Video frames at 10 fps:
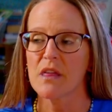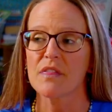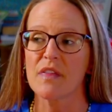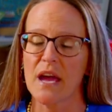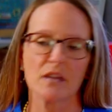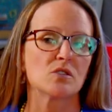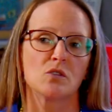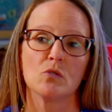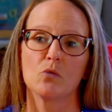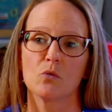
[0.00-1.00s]
thanks
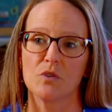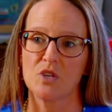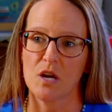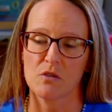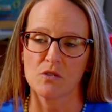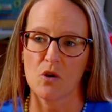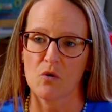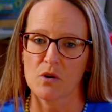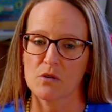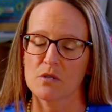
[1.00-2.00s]
to the generous
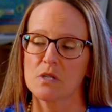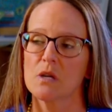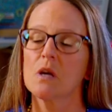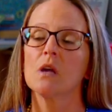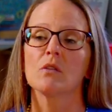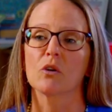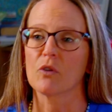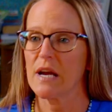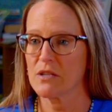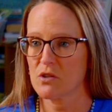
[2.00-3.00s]
donors, the
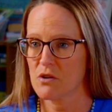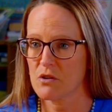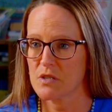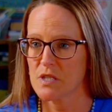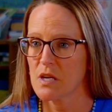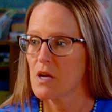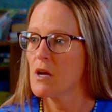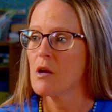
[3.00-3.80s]
grantors,